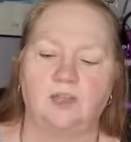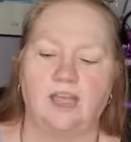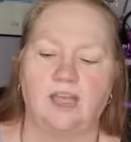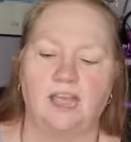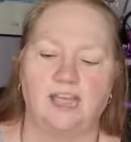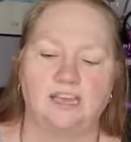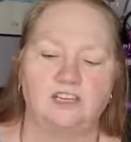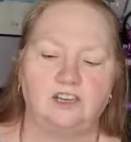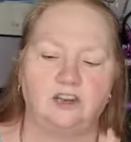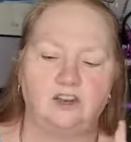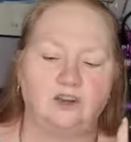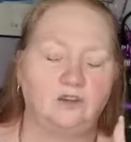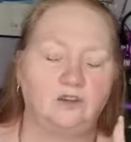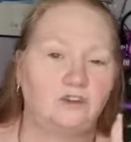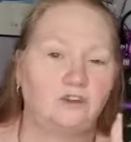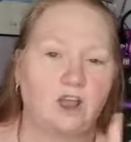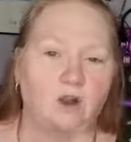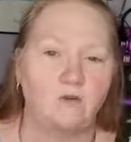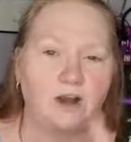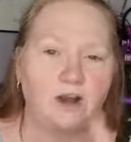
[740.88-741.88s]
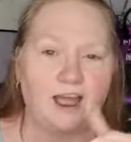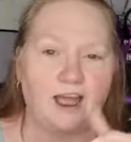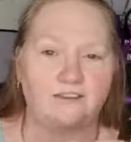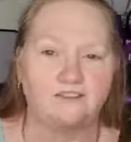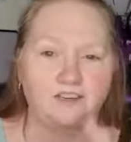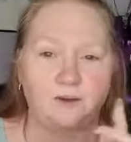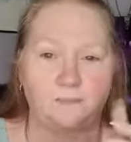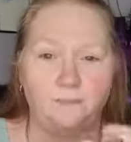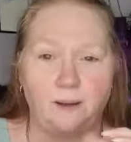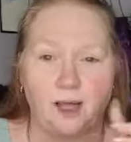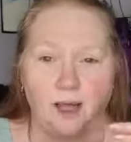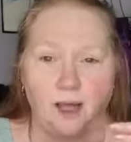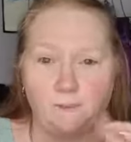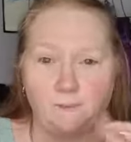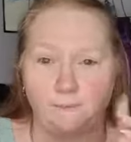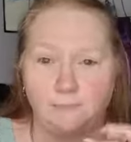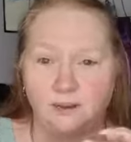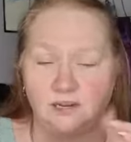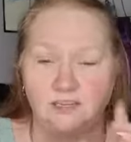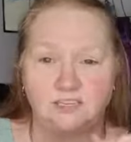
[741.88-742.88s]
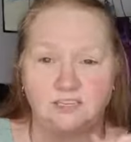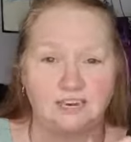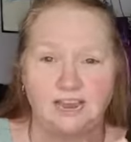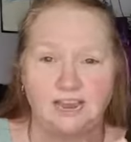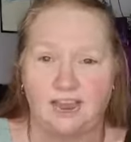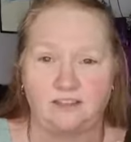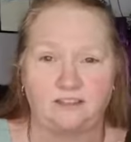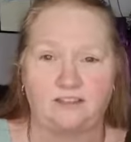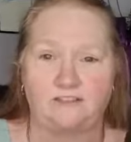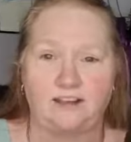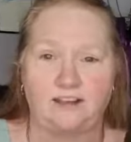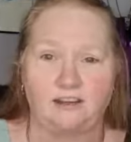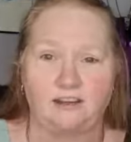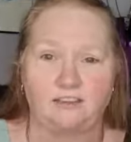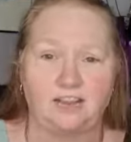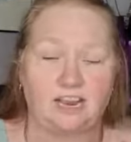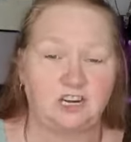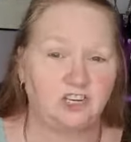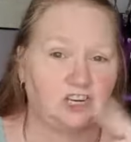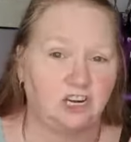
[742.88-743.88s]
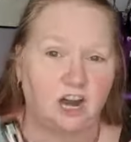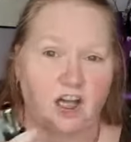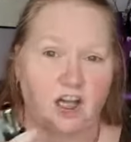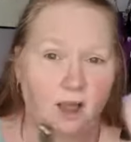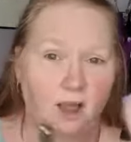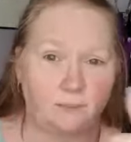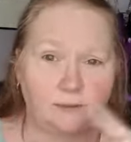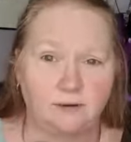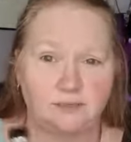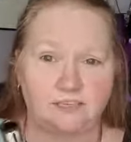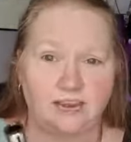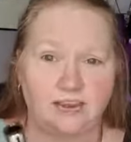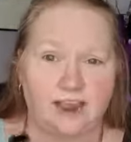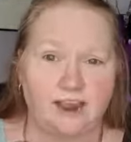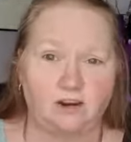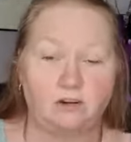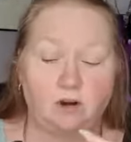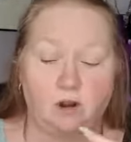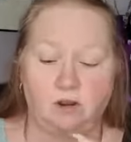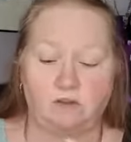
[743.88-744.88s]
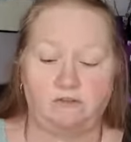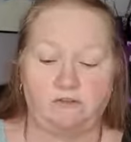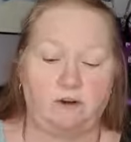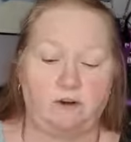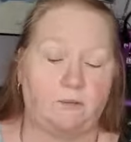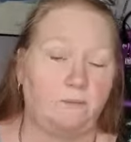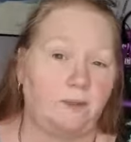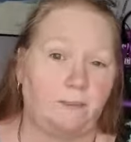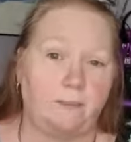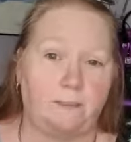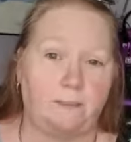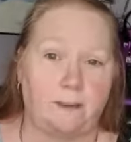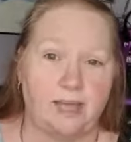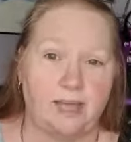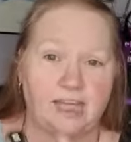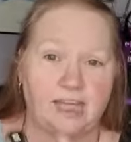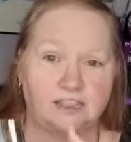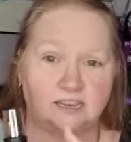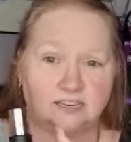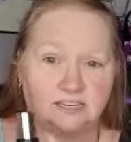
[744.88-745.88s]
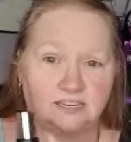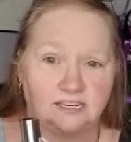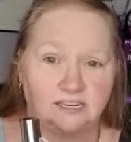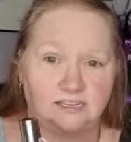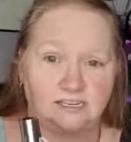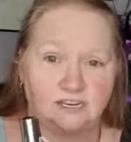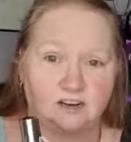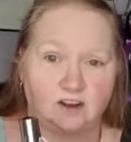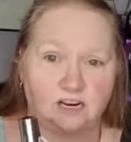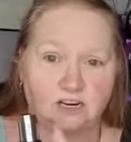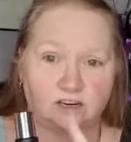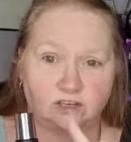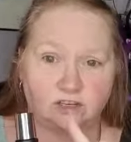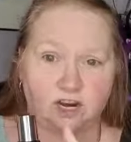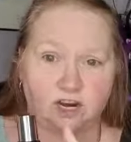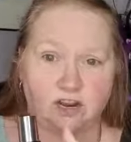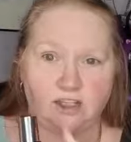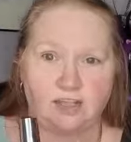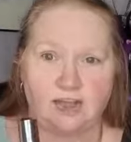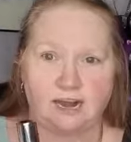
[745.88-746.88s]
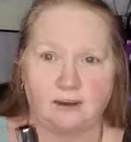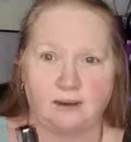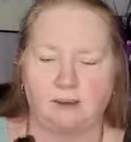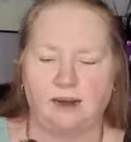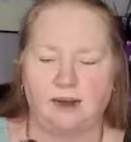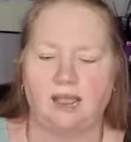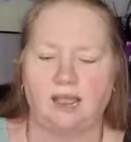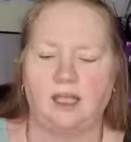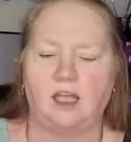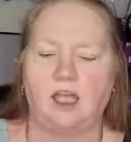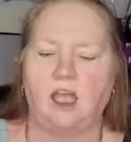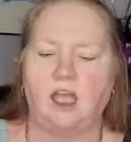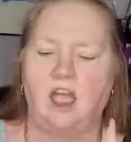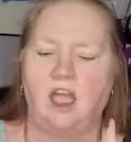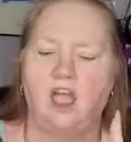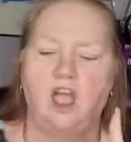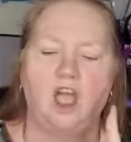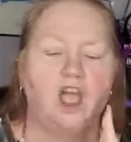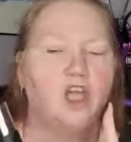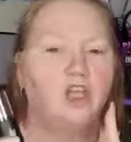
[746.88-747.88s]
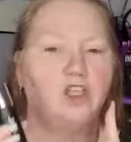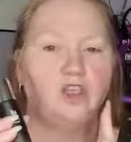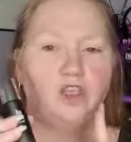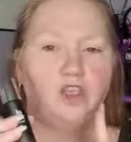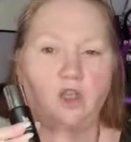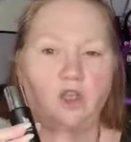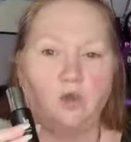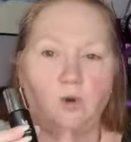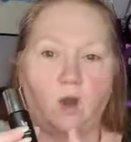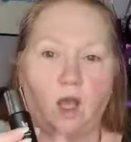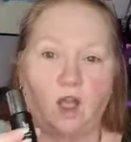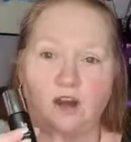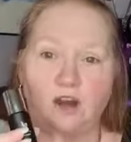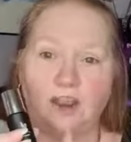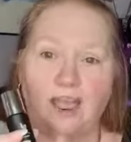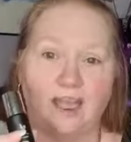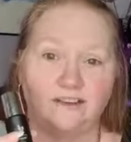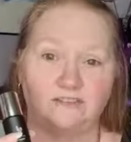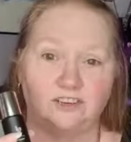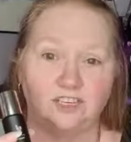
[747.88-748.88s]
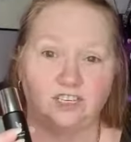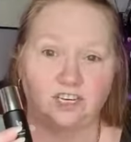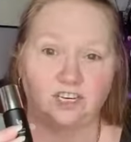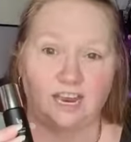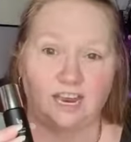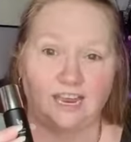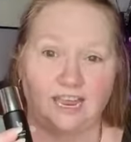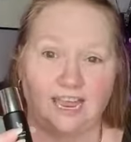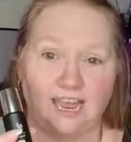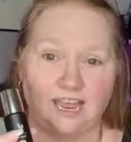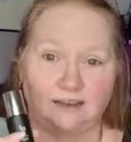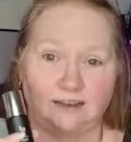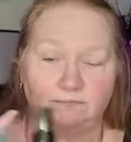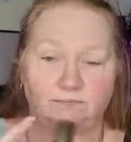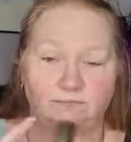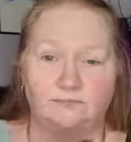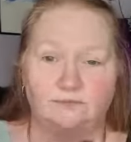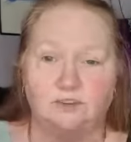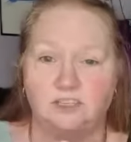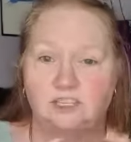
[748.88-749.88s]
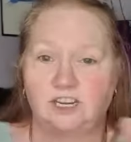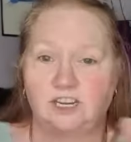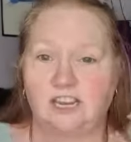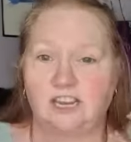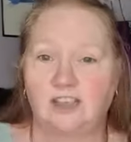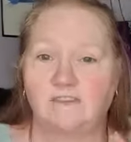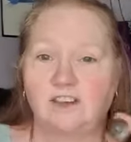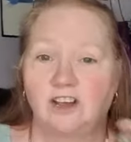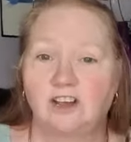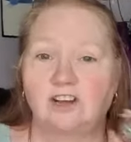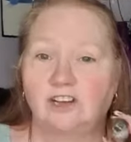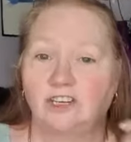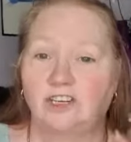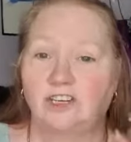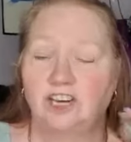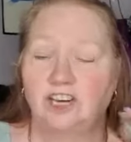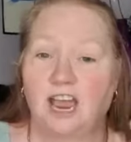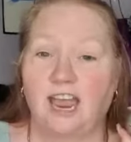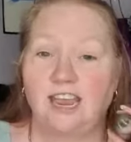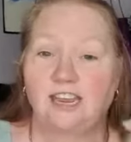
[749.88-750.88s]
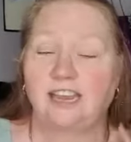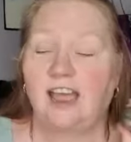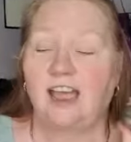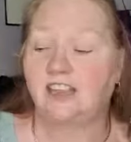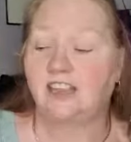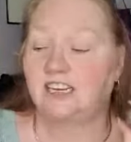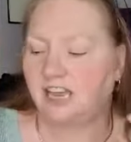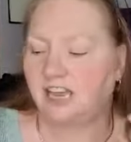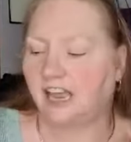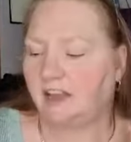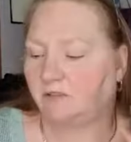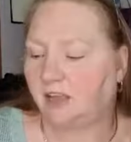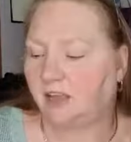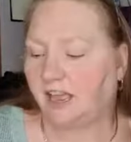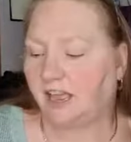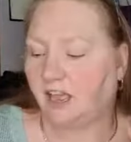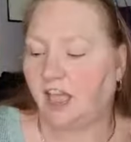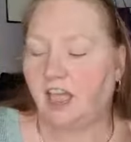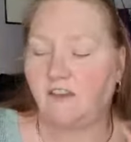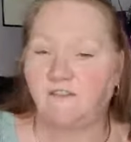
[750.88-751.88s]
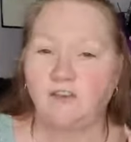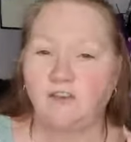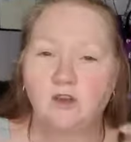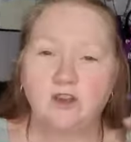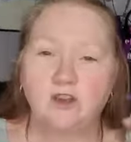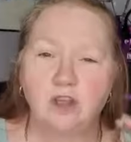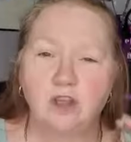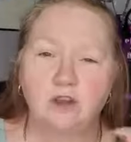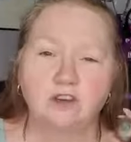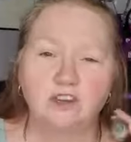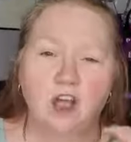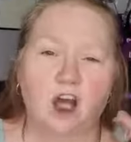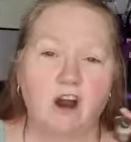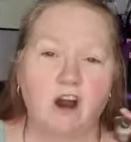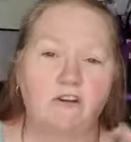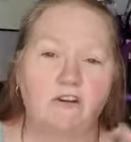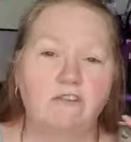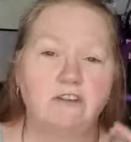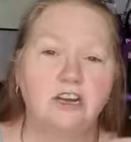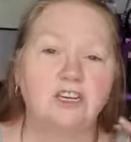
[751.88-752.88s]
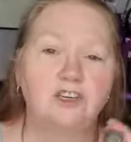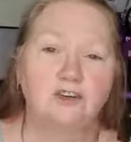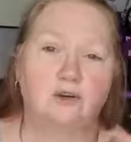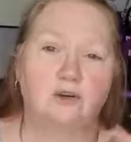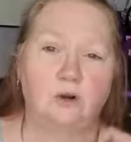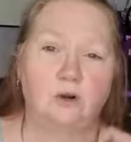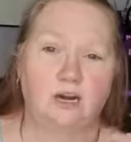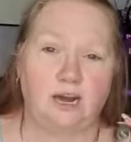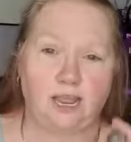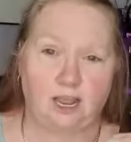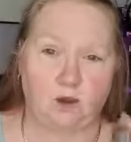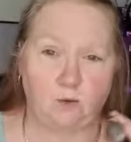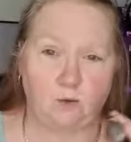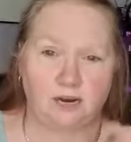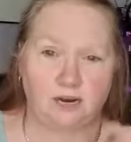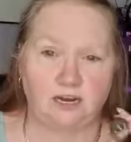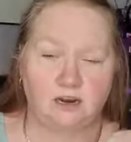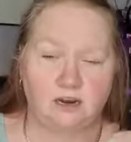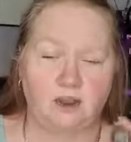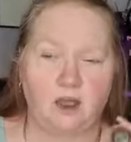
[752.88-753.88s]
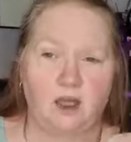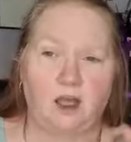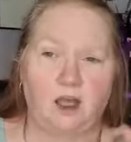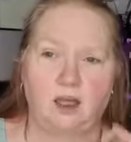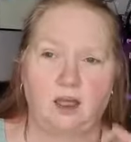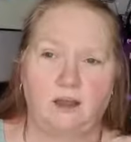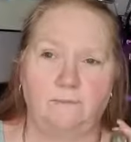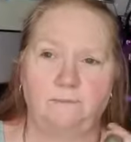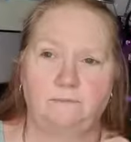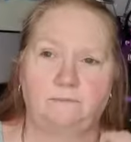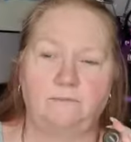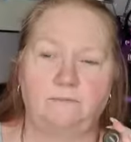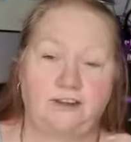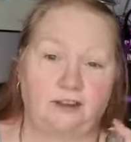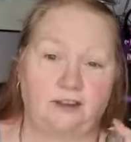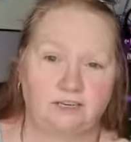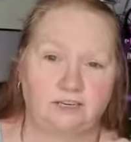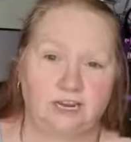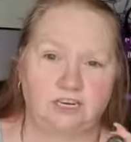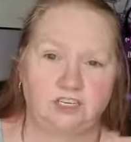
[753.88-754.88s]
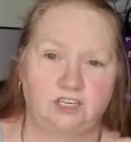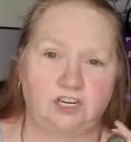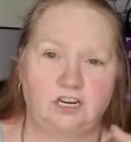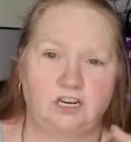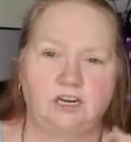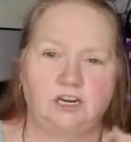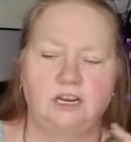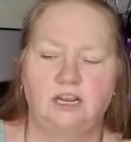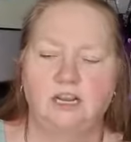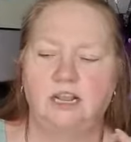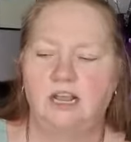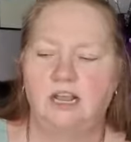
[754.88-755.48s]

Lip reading: is, you don't have to pump to get the foundation up and down from the pipette that's inside. I'll show you that in a minute. You only have to shake it. So give it a good shake. Now, this, if you use our original liquid foundation,